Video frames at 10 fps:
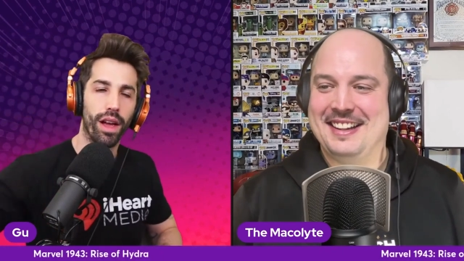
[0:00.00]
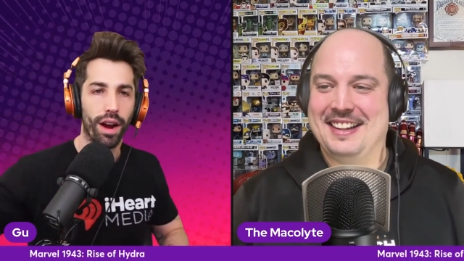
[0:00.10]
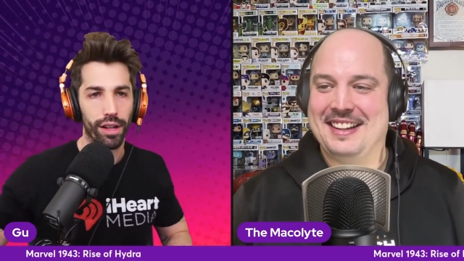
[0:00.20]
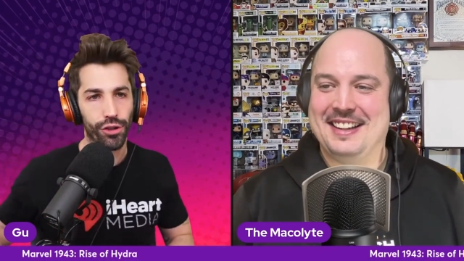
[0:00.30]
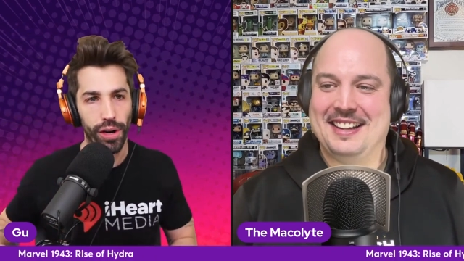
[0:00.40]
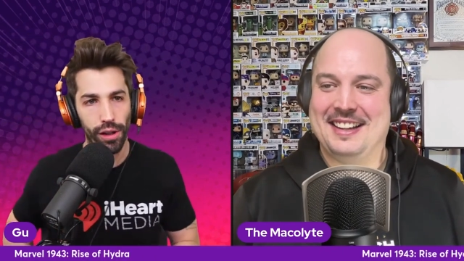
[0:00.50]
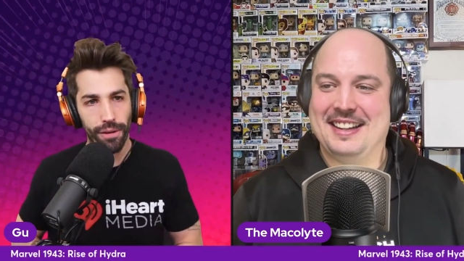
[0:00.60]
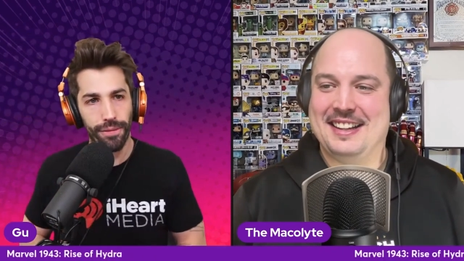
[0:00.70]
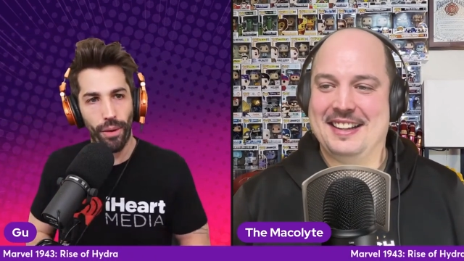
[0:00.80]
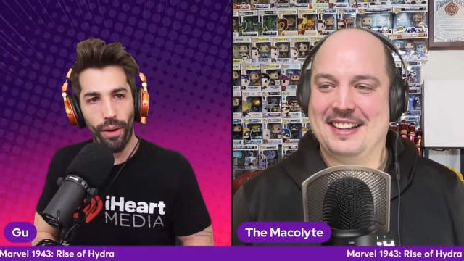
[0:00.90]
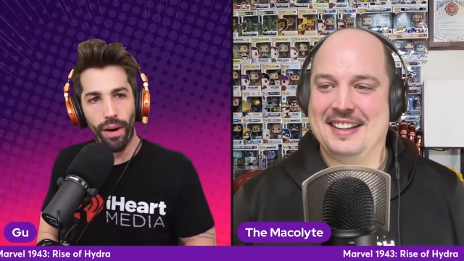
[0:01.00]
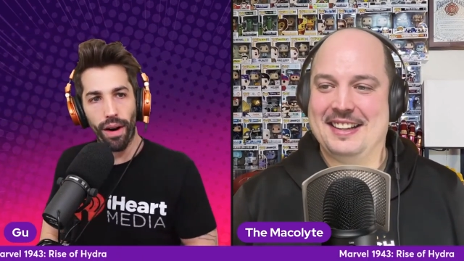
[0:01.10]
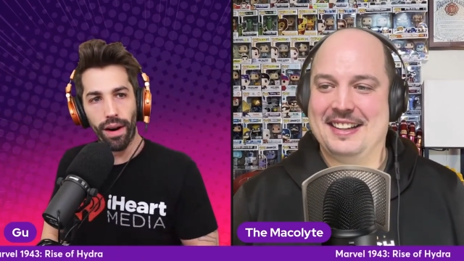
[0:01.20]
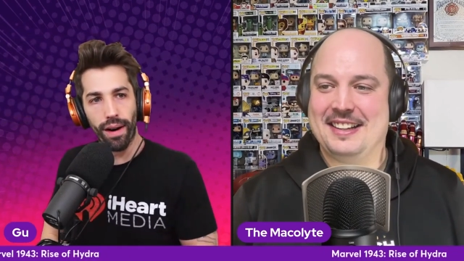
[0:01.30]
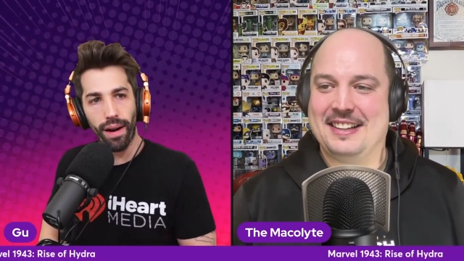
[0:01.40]
Speaker 1: Got a trailer
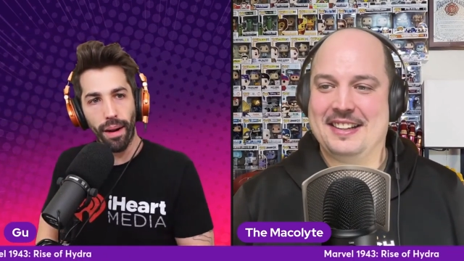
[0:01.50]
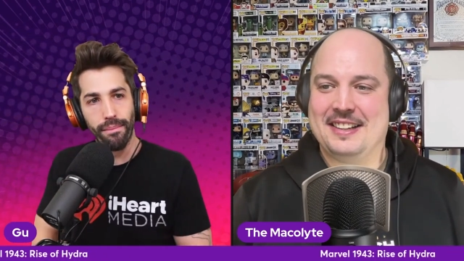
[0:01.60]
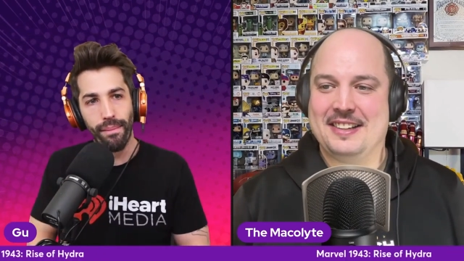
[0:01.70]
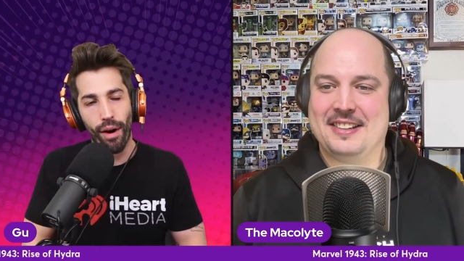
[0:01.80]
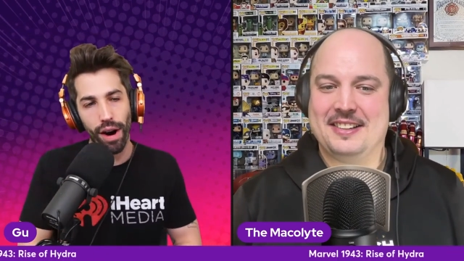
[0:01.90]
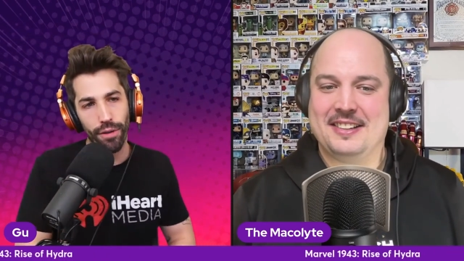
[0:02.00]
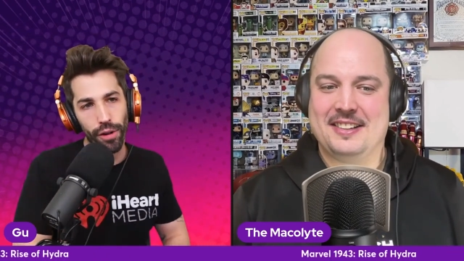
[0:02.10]
for Marvel